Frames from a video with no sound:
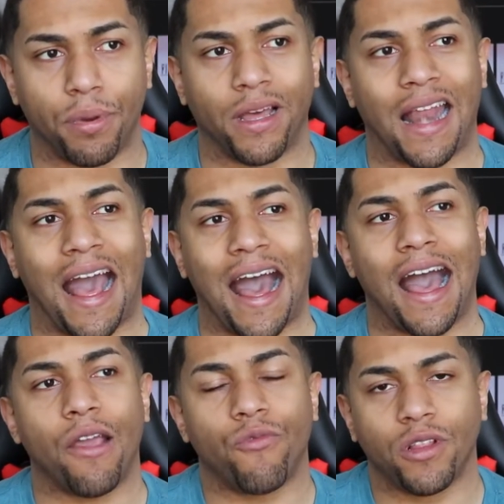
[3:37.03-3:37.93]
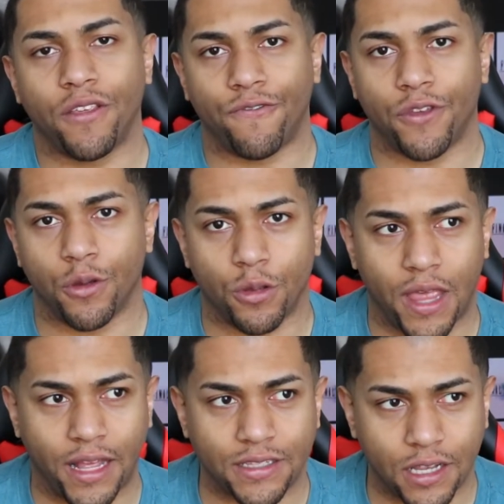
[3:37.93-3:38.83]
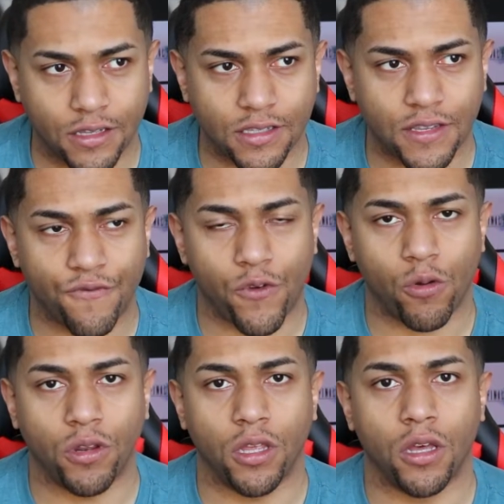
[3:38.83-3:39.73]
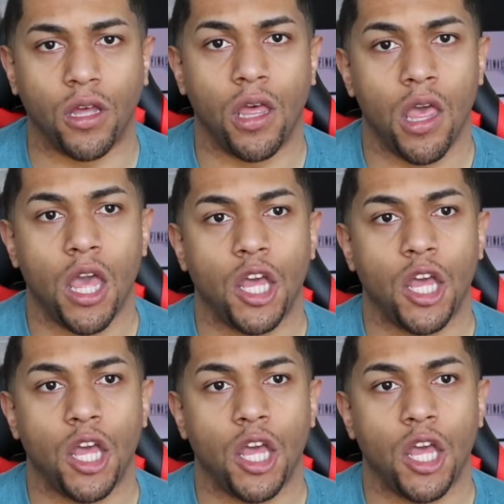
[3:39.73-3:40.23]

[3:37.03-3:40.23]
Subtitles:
But I really feel that Tales of Symphonia